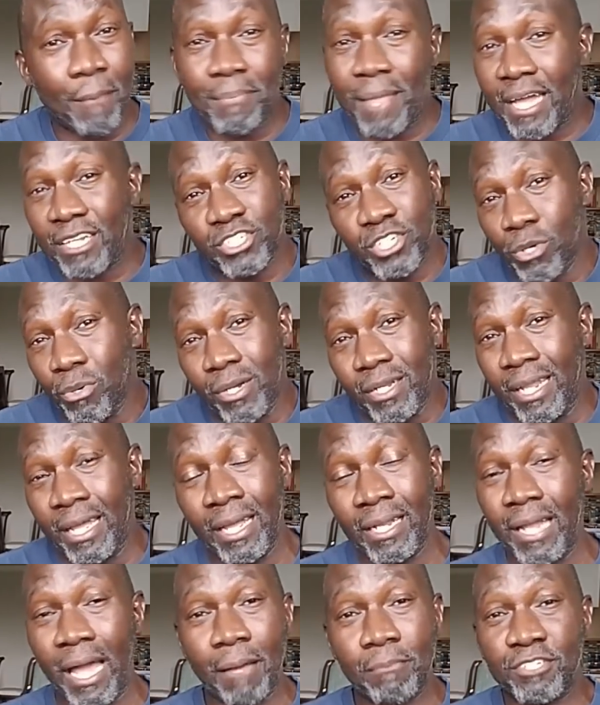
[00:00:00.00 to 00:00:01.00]
I'm not
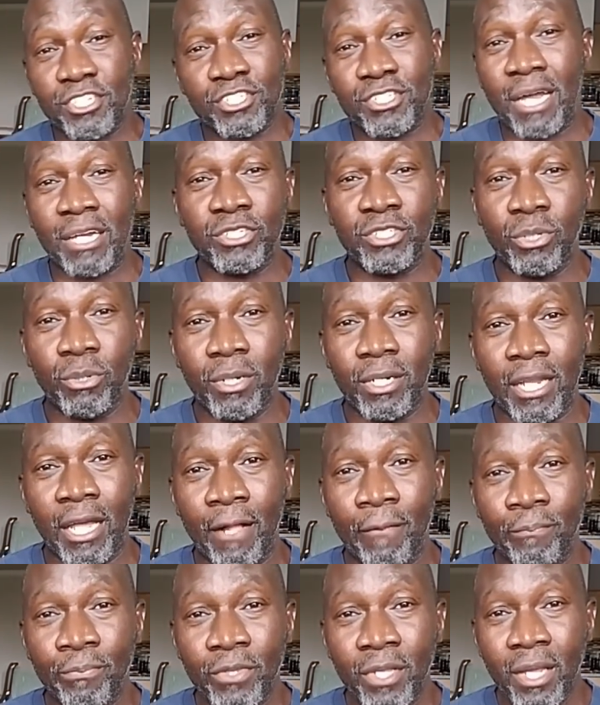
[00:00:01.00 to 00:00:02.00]
doing that. I'm just not
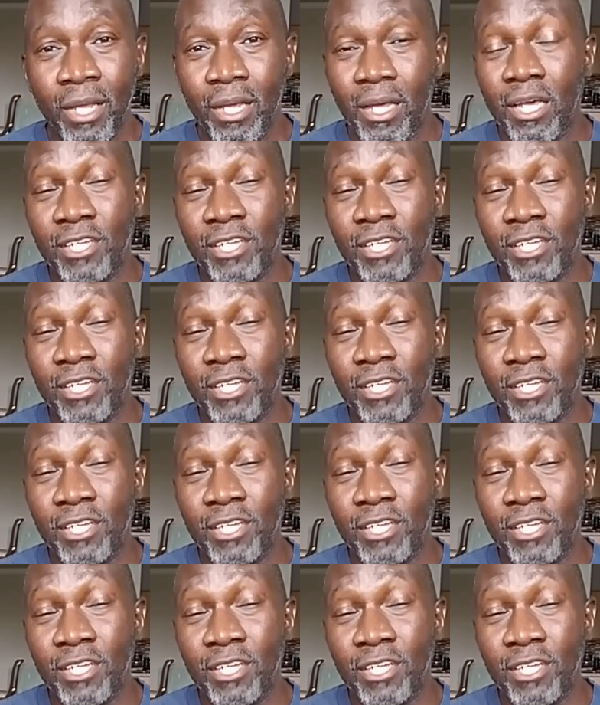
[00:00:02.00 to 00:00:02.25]
doing that.